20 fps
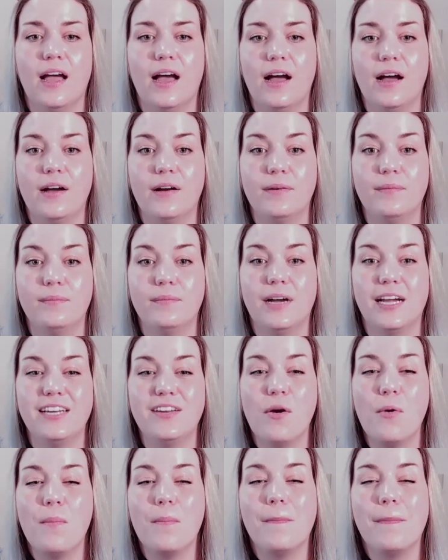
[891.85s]
I
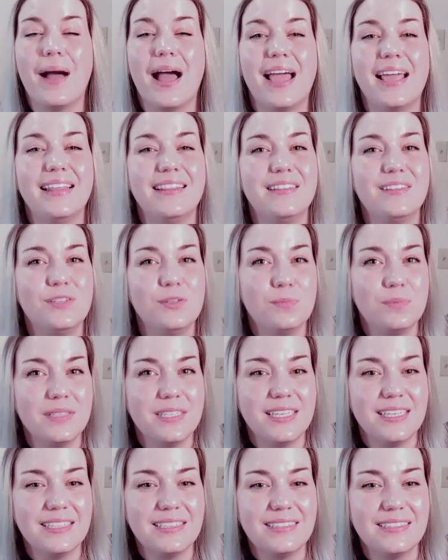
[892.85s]
don't mind the
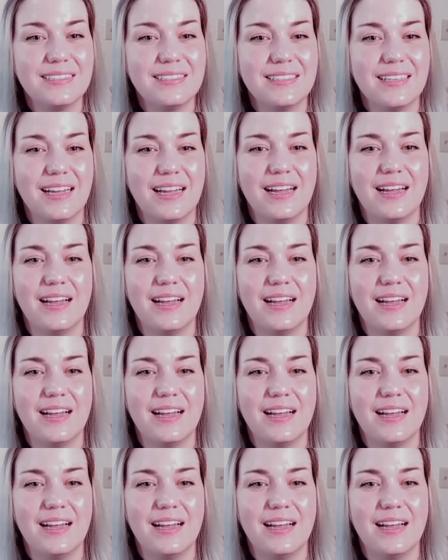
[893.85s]
duplicates.